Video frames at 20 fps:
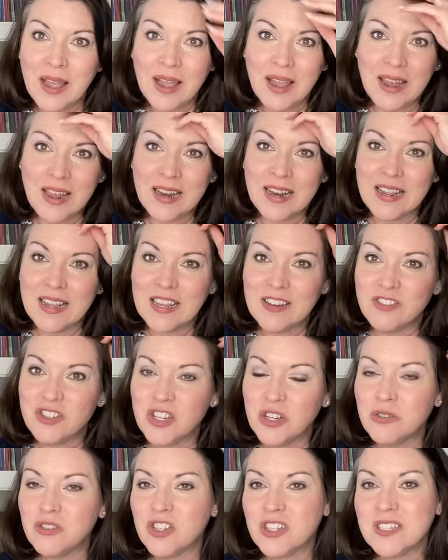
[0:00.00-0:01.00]
and it gives
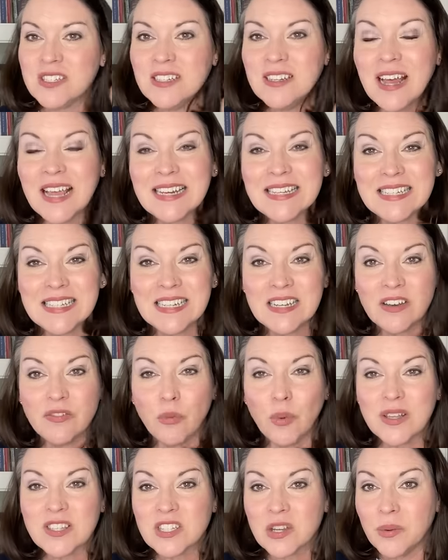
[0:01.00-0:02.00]
you just an idea of
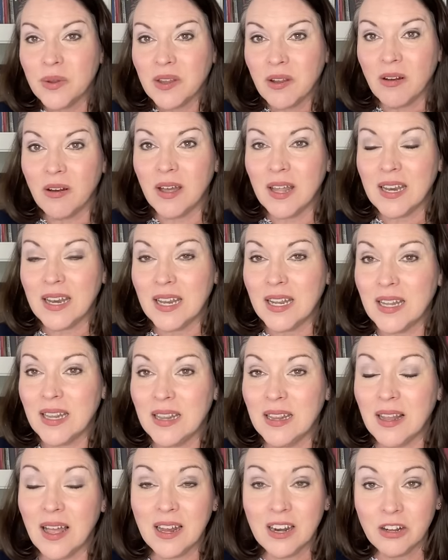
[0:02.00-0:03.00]
what's going on
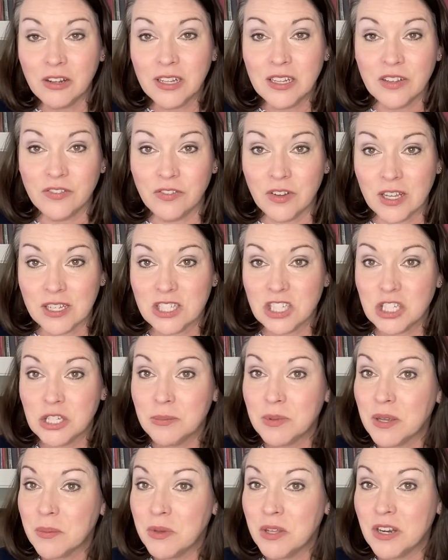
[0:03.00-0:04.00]
in not only the
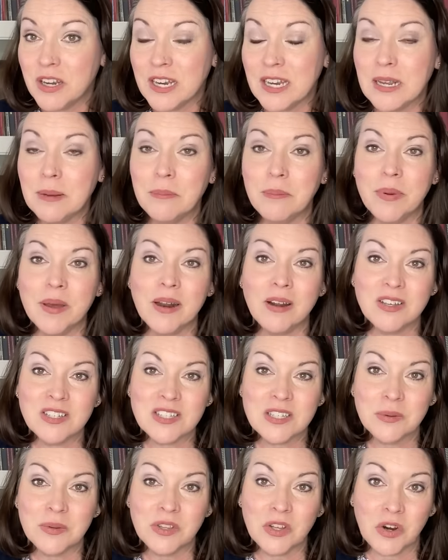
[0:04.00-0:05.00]
FlossTube community, but
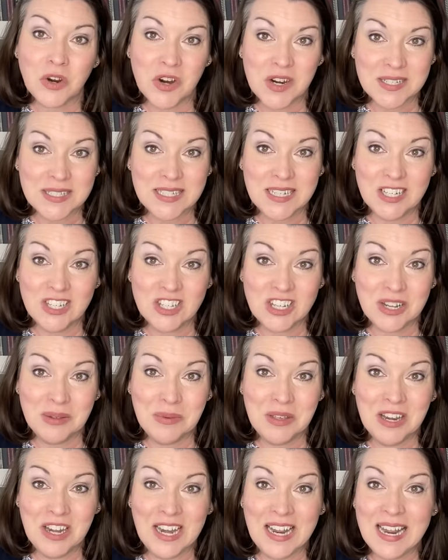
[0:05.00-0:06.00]
also in the cross-stitch
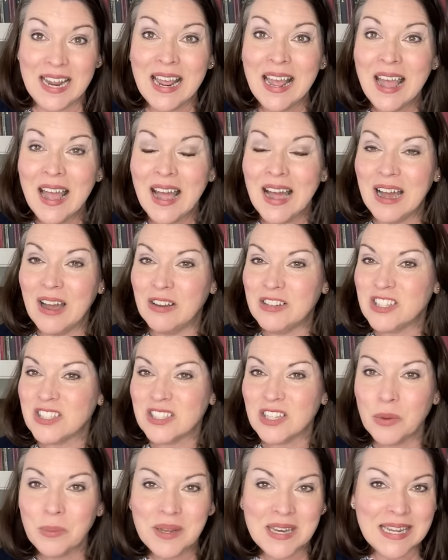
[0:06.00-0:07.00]
community. Uh,
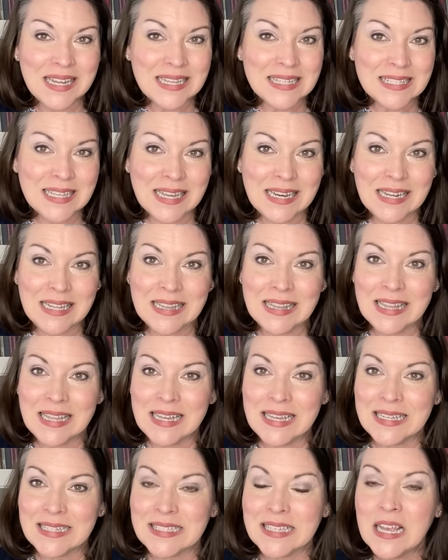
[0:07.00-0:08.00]
so many exciting
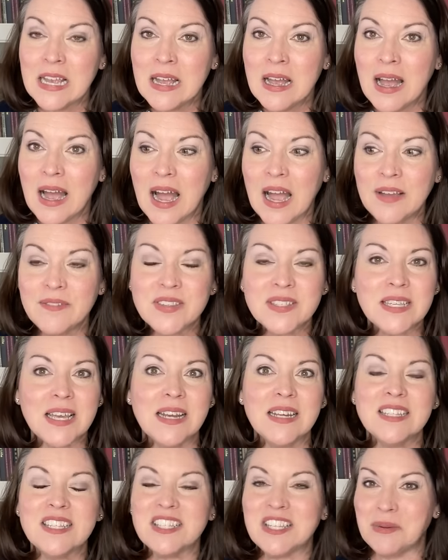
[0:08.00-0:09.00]
things. I've said
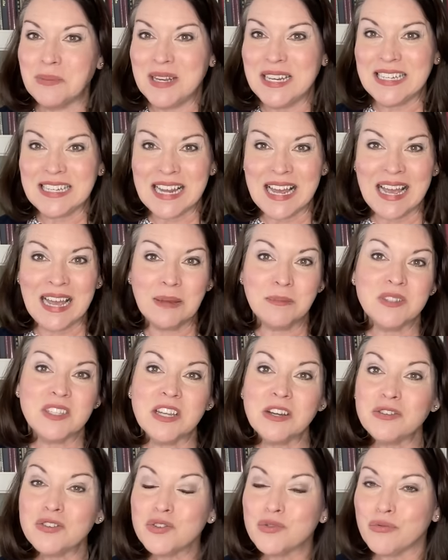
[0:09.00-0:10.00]
it so many times.
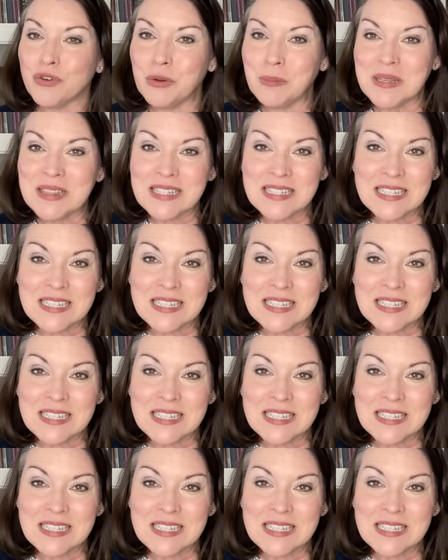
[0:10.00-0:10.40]
There's room at the